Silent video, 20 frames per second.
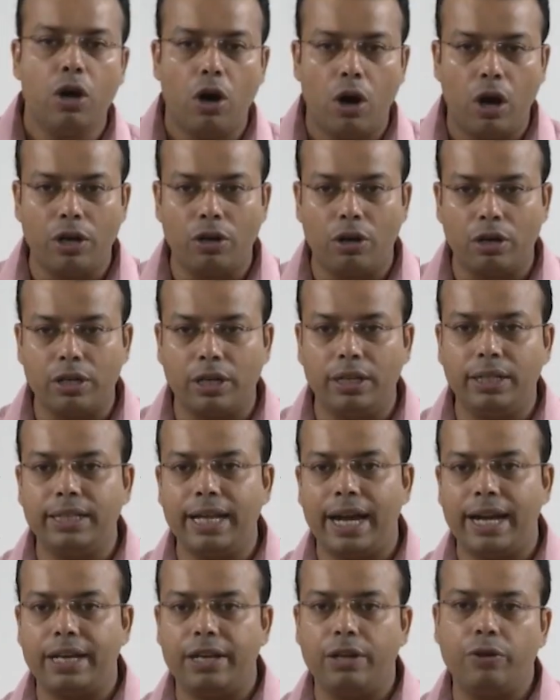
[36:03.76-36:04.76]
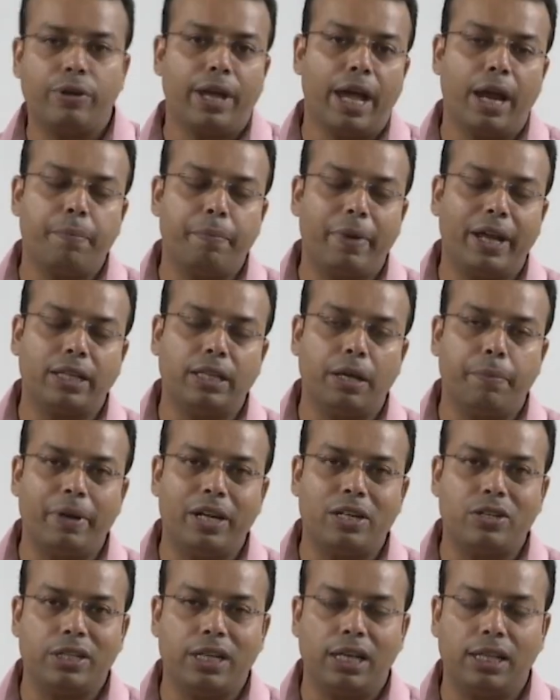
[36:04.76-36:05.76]
or not only that, you can make the
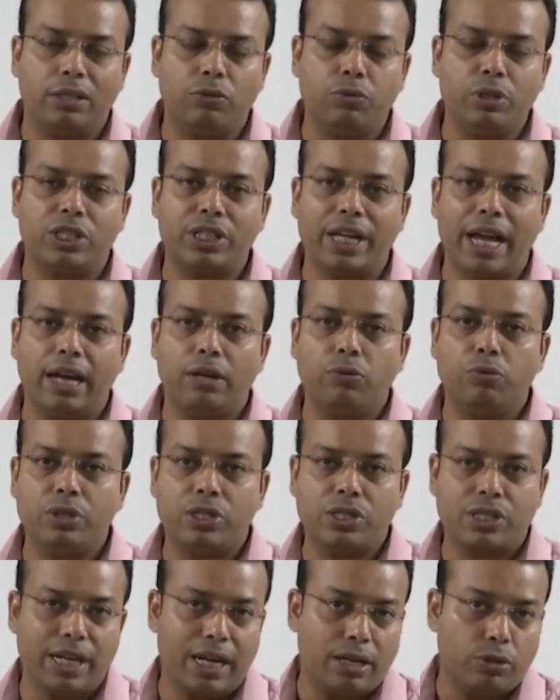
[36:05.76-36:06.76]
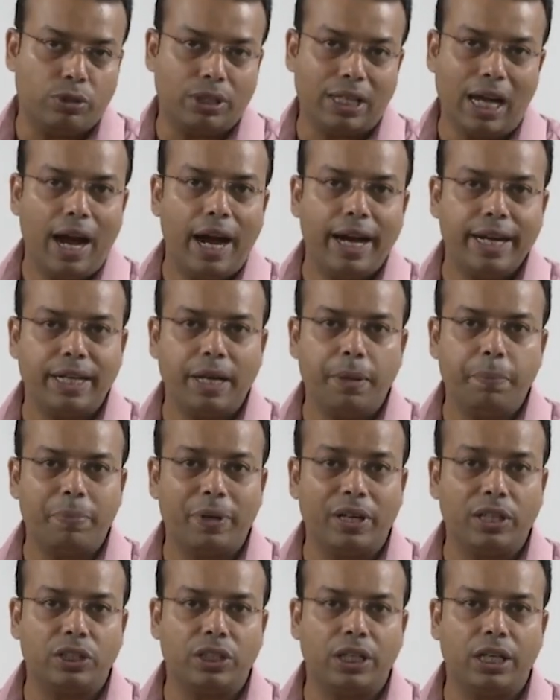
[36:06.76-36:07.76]
material which can withstand with high
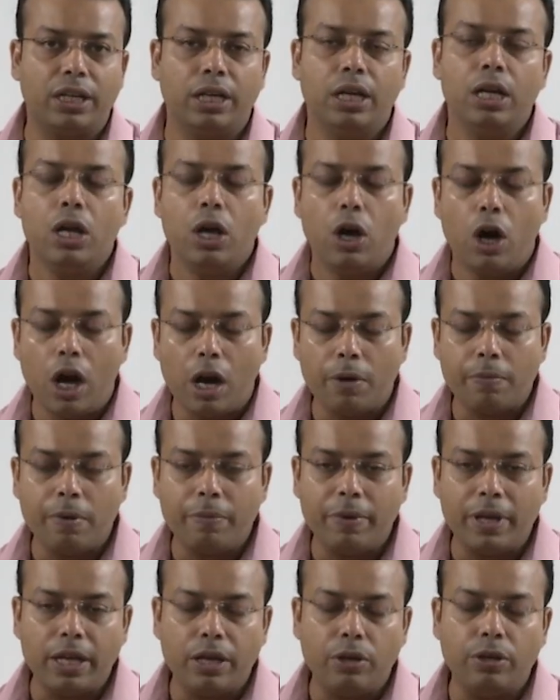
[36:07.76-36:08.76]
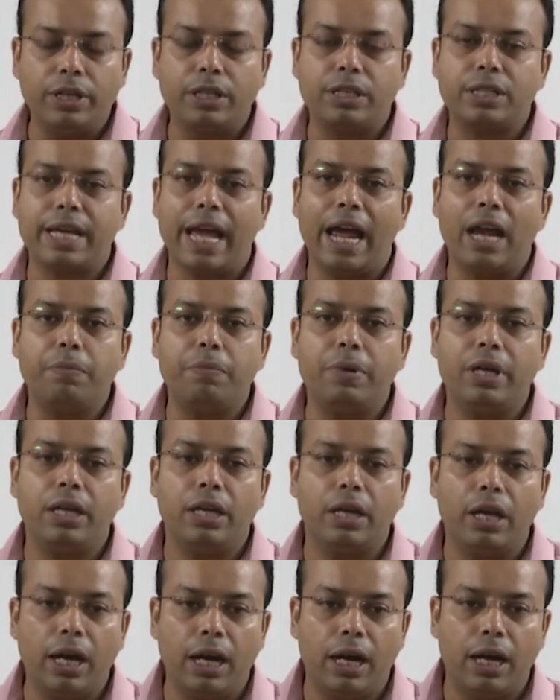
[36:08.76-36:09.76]
temperature, or maybe it can
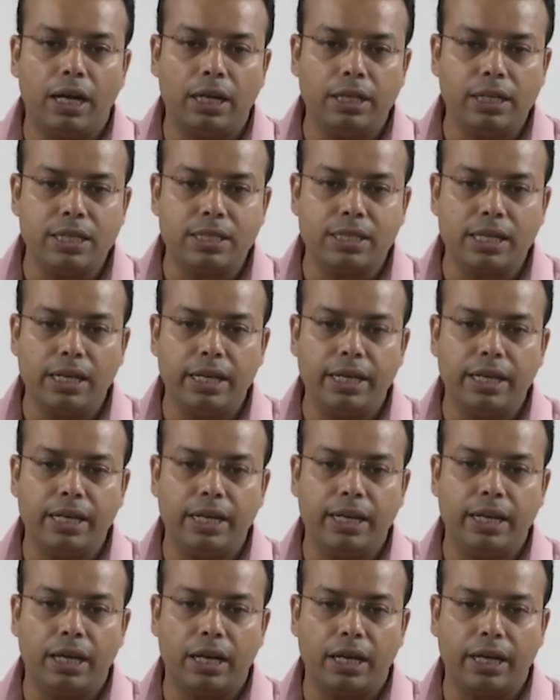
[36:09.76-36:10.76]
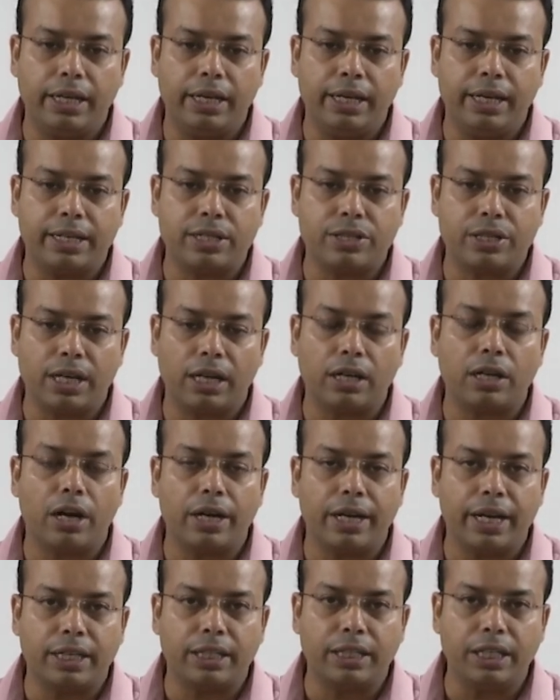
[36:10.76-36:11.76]
be easily electrical
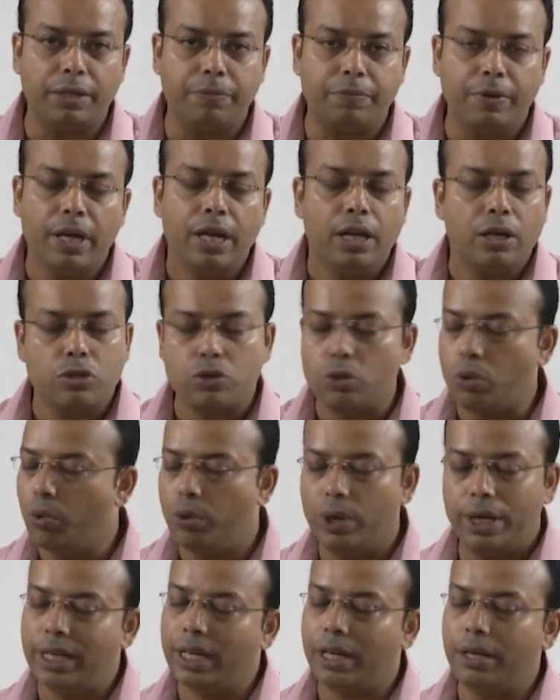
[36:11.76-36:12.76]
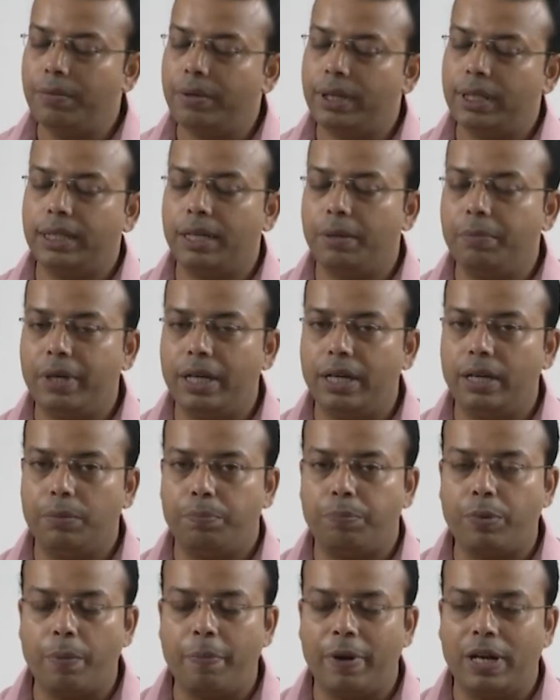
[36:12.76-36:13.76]
conductive. So, whatever the
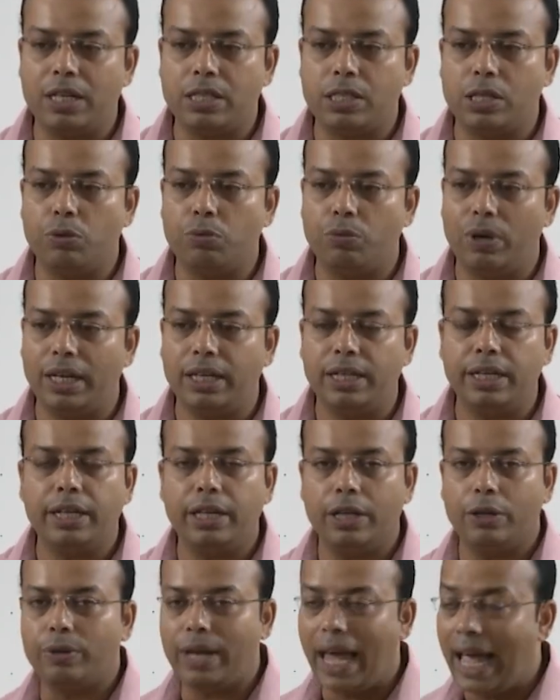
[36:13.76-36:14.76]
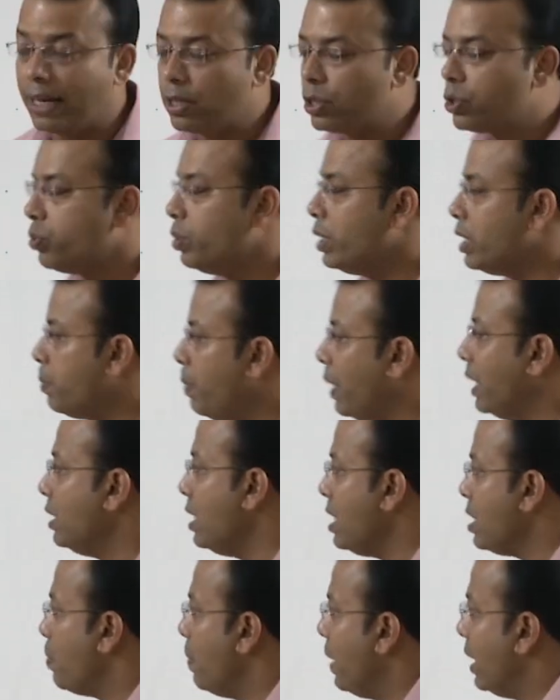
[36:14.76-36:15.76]
properties you want, you can do it by
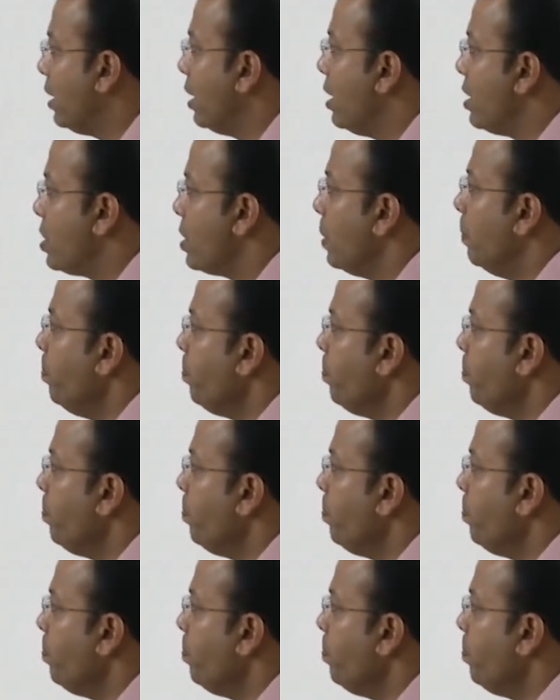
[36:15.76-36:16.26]
these methods.